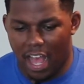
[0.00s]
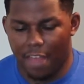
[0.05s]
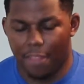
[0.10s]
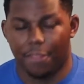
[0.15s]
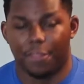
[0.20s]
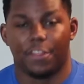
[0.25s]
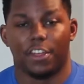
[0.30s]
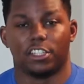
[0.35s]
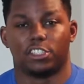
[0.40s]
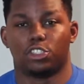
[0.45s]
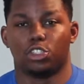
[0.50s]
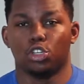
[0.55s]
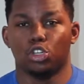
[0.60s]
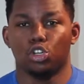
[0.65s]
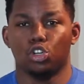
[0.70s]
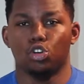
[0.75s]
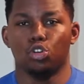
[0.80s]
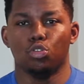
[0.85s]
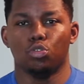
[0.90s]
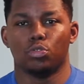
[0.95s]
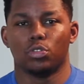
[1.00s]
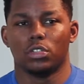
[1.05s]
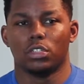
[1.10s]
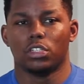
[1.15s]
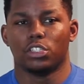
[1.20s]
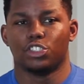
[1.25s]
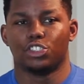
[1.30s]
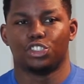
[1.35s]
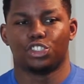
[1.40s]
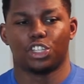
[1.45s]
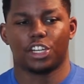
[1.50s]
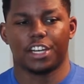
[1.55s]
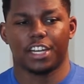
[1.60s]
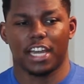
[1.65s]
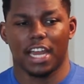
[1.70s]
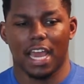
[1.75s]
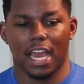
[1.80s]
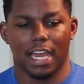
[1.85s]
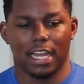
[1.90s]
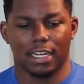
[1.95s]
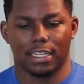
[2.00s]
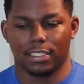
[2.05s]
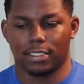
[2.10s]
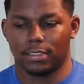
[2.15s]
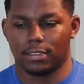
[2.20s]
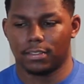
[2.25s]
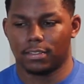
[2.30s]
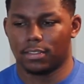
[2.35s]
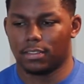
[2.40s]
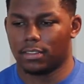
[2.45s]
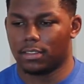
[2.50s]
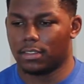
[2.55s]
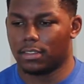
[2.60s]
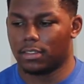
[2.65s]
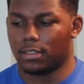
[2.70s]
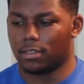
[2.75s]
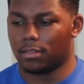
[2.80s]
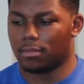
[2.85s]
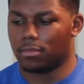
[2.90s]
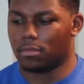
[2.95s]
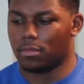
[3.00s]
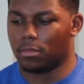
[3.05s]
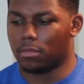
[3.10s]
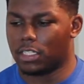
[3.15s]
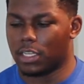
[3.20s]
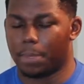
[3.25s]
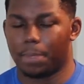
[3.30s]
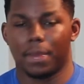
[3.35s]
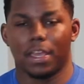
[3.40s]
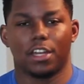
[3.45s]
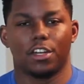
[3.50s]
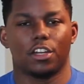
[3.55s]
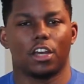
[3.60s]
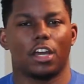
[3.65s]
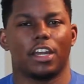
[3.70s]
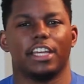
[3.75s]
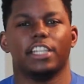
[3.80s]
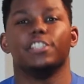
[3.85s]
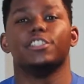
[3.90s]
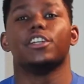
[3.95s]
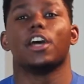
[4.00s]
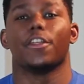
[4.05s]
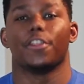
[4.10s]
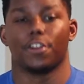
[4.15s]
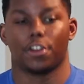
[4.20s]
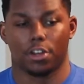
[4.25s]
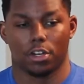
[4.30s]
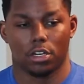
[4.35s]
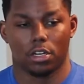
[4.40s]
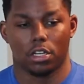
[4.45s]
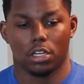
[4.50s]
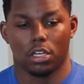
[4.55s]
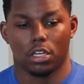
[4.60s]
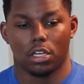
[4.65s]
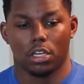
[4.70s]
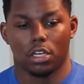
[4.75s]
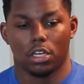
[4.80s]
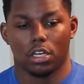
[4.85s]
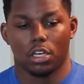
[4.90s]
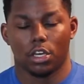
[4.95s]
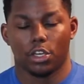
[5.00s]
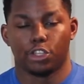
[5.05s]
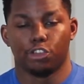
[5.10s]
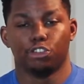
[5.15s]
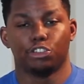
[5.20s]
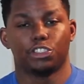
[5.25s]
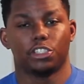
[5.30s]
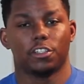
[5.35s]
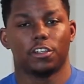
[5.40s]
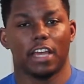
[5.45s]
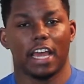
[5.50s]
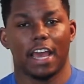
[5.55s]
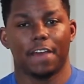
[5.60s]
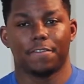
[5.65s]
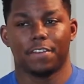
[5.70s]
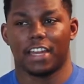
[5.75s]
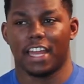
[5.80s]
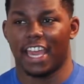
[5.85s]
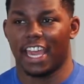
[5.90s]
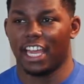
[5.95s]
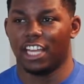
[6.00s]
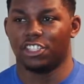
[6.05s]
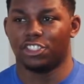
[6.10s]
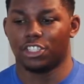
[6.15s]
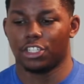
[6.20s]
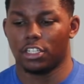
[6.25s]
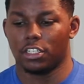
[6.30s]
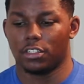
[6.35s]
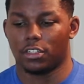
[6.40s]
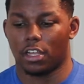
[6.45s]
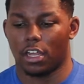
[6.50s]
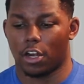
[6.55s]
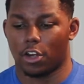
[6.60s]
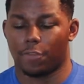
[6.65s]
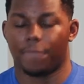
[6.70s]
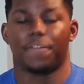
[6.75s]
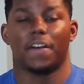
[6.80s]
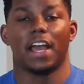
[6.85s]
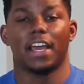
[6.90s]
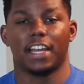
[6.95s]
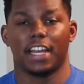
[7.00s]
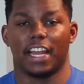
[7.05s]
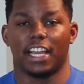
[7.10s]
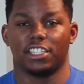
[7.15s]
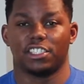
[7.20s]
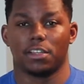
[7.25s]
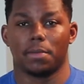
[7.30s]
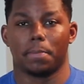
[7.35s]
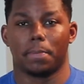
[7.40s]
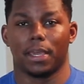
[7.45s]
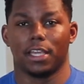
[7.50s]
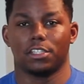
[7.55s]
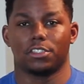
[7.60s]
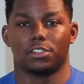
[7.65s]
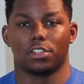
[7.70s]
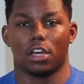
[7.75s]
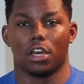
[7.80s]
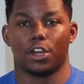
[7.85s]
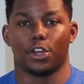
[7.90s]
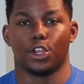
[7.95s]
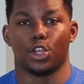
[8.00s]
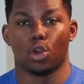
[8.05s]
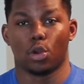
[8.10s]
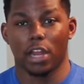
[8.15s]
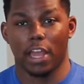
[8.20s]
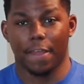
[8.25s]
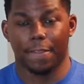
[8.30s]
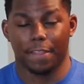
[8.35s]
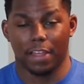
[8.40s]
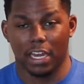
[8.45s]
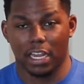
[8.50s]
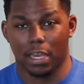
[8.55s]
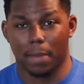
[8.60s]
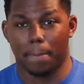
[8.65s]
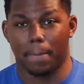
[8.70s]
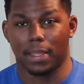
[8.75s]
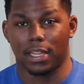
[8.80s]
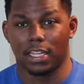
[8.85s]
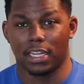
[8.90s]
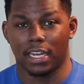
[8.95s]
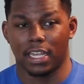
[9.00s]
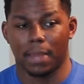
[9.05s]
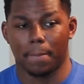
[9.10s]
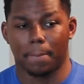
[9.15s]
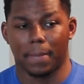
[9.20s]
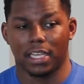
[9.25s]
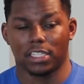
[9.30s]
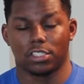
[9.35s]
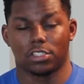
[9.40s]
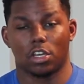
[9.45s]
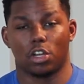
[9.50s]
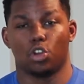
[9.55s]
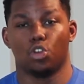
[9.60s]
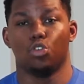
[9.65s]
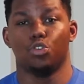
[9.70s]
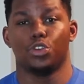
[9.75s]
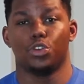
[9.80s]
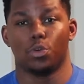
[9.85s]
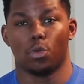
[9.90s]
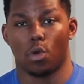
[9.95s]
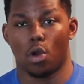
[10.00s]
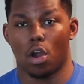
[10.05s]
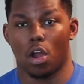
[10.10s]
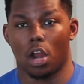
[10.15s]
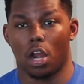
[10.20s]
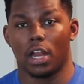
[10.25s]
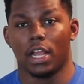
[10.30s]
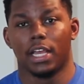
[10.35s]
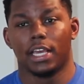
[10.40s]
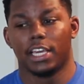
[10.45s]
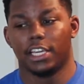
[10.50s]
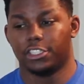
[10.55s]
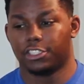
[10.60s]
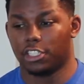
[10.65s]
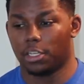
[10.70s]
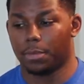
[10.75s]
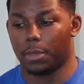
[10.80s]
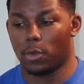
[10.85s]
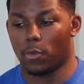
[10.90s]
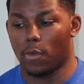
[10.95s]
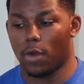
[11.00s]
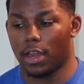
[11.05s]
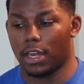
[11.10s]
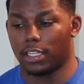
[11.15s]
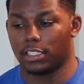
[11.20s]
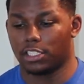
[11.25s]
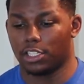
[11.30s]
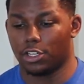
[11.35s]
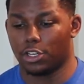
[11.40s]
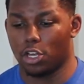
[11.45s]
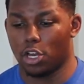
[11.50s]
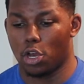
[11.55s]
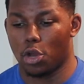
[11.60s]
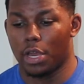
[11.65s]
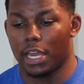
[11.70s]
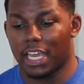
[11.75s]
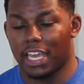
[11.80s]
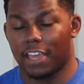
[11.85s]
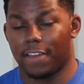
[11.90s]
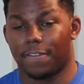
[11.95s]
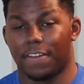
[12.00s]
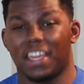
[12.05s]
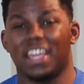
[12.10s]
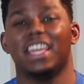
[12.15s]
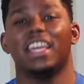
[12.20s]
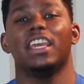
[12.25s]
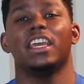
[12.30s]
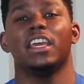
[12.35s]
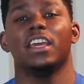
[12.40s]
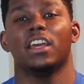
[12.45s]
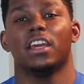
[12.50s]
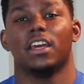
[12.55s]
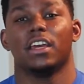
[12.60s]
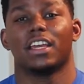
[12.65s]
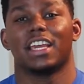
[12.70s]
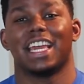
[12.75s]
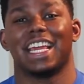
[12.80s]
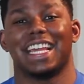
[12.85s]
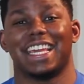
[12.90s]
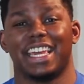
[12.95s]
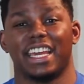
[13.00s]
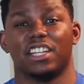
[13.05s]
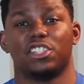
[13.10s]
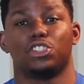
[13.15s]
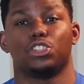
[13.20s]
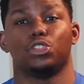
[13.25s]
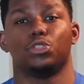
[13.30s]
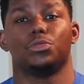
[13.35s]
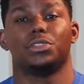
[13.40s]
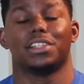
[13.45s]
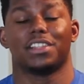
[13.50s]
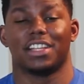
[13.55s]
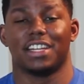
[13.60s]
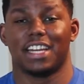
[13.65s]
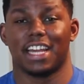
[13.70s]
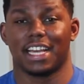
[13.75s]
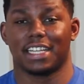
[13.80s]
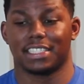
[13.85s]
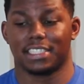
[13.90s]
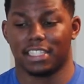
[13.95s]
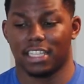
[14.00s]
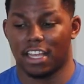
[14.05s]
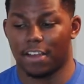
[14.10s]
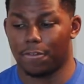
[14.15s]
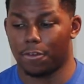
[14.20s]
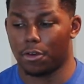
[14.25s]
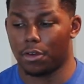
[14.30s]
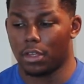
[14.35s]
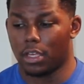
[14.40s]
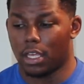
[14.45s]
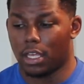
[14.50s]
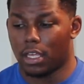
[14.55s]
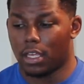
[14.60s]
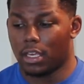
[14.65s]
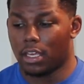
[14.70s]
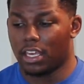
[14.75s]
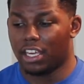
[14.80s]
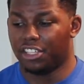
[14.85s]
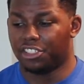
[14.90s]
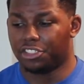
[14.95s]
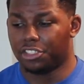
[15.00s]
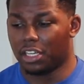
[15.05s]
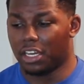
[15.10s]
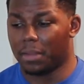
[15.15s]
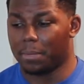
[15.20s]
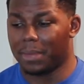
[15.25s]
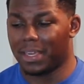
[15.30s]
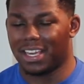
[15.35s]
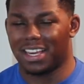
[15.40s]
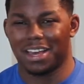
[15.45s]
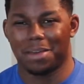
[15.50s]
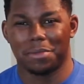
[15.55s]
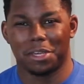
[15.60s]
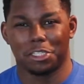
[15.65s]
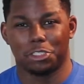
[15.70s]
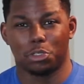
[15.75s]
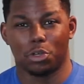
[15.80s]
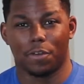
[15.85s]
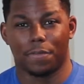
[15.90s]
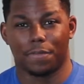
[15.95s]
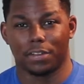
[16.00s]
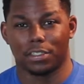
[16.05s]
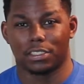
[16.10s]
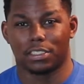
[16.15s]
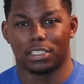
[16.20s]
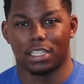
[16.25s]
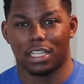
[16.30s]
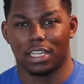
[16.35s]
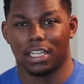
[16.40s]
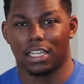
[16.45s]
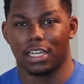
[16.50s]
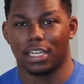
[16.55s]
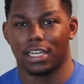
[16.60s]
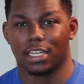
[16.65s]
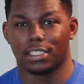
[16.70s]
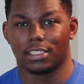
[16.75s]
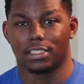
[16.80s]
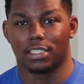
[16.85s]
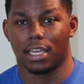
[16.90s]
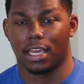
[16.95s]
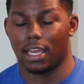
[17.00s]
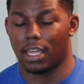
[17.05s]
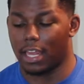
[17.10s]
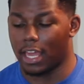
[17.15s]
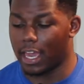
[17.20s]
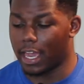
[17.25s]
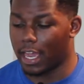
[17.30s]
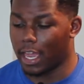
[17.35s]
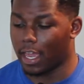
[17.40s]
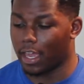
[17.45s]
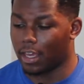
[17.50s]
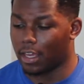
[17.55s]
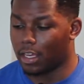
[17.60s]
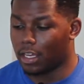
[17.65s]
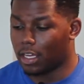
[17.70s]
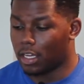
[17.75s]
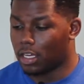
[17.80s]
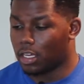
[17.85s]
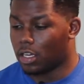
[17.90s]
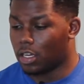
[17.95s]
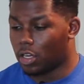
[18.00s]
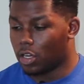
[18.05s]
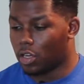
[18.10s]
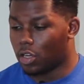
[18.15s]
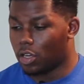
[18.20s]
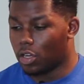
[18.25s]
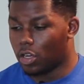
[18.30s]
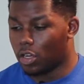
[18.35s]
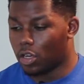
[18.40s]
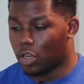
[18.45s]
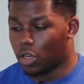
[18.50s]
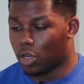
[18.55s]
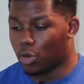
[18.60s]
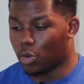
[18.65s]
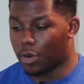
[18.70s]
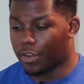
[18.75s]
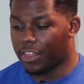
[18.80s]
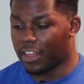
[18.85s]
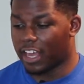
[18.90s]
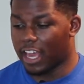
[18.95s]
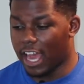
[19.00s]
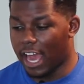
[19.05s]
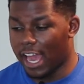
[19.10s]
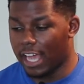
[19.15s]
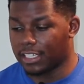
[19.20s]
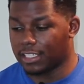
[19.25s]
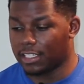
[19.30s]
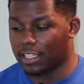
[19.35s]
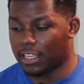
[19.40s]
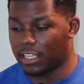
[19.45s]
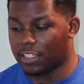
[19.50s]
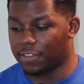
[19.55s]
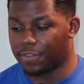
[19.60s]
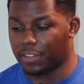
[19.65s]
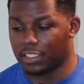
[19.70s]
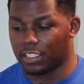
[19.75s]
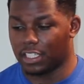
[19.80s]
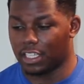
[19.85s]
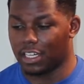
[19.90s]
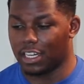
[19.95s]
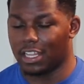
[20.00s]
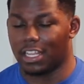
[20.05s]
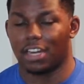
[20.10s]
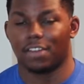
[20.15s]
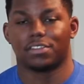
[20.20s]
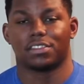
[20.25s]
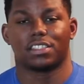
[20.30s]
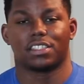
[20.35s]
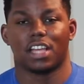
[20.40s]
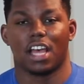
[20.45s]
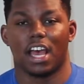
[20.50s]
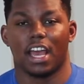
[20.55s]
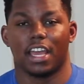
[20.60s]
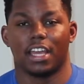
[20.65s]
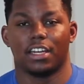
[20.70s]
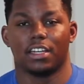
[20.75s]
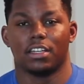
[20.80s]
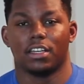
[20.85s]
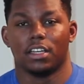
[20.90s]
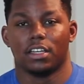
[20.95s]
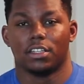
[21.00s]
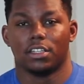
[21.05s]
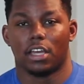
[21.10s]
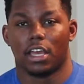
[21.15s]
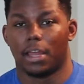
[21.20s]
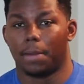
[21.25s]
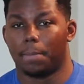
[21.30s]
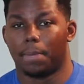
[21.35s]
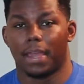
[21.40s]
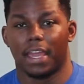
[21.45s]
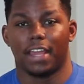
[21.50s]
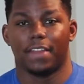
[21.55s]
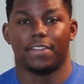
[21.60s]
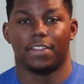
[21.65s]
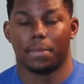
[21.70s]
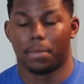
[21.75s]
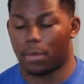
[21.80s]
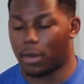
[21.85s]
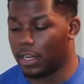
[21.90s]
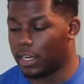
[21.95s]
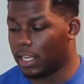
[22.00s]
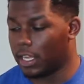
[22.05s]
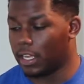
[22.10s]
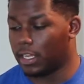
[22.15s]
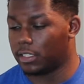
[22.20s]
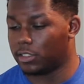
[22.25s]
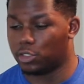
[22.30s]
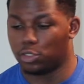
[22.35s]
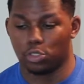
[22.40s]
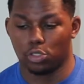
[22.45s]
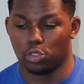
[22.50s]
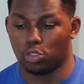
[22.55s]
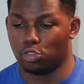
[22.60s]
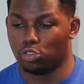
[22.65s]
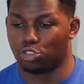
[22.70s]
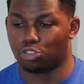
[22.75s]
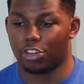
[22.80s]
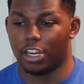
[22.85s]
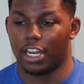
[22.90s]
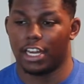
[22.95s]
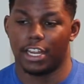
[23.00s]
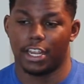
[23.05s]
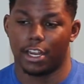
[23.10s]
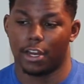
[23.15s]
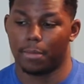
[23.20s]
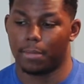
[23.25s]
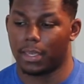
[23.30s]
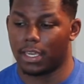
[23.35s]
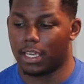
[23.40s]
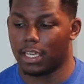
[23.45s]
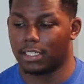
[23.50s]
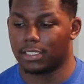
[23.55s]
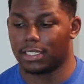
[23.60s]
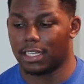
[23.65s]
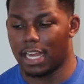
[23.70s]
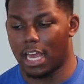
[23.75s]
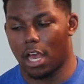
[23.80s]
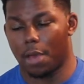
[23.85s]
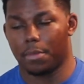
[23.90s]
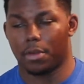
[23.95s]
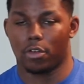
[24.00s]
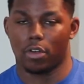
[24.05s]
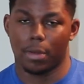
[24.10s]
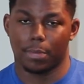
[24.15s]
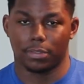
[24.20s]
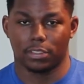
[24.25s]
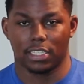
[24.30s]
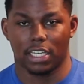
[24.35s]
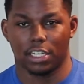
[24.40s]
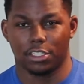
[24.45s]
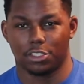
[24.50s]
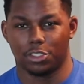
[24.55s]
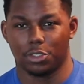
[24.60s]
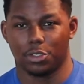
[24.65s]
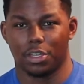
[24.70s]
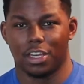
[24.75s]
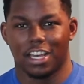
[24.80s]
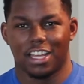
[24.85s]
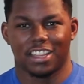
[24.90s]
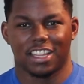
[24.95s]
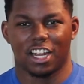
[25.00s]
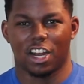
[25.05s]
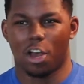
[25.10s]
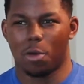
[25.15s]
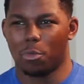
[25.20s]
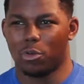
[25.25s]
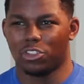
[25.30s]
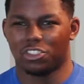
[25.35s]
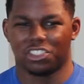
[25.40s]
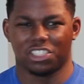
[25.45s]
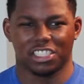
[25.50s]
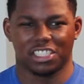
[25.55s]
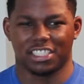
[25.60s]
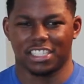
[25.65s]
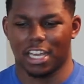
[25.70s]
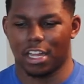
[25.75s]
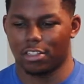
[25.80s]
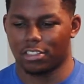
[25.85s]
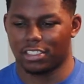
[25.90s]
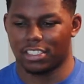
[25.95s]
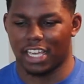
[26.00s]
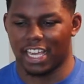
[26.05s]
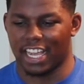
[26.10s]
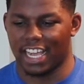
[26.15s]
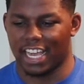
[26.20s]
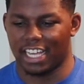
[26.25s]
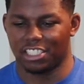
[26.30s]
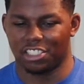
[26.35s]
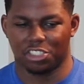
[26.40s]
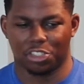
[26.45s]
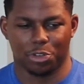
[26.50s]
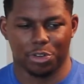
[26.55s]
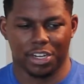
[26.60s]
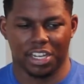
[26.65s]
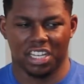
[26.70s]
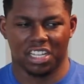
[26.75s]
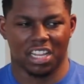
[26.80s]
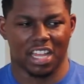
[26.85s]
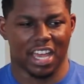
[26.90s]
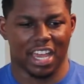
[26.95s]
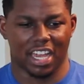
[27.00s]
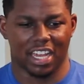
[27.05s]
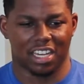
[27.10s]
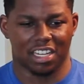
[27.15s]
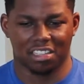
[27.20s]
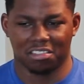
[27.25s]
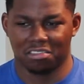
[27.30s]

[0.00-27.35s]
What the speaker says: the two should not depend on each other. You should have an agent or find an agent based on your athletic ability and based on who you are. He should be wanting to know if he can get you to the next level. He shouldn't be coming to a facility and saying, hey, who are the guys in this facility that have signed and paid the money to train here, because now I'm going to represent you. That almost just sounds like entering, like,